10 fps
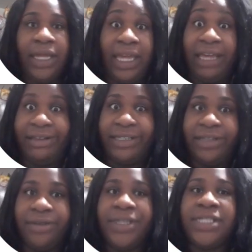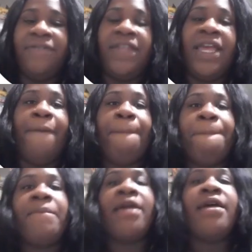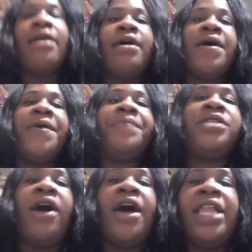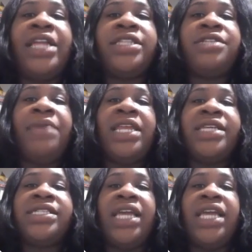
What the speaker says: Can't see the rest of that. So all the intermediates